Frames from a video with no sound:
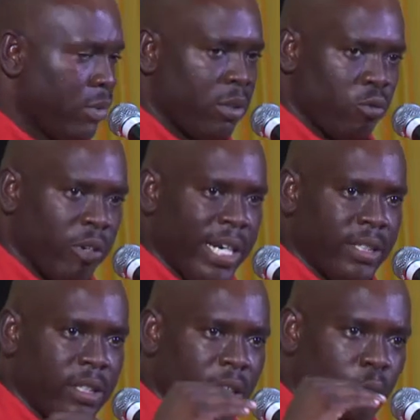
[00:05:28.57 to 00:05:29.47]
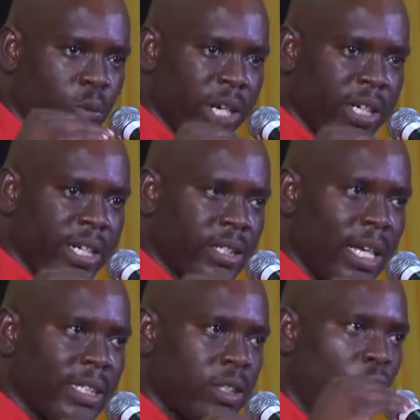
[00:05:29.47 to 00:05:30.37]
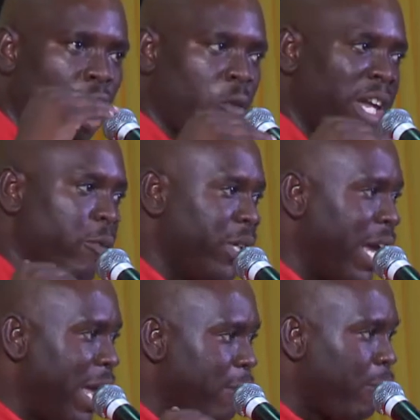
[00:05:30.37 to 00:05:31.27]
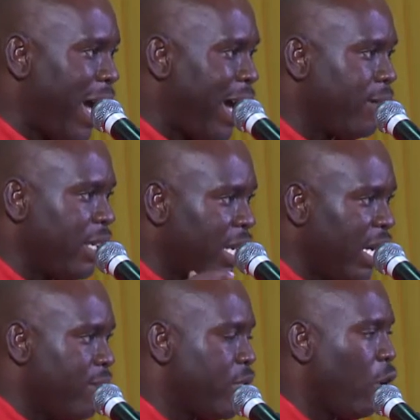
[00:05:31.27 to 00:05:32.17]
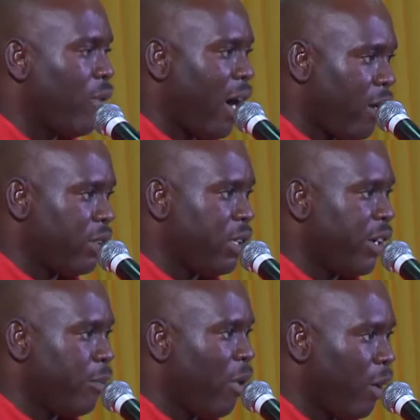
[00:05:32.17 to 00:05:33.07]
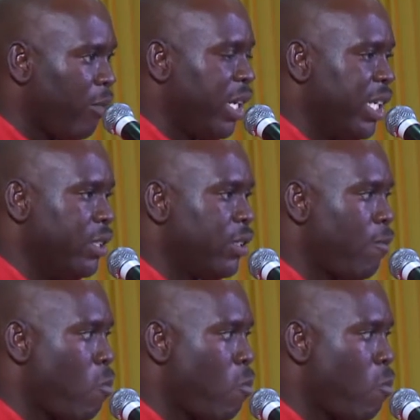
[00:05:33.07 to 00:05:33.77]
to raise the awareness as to how it would impact the lives of ordinary Barbadians.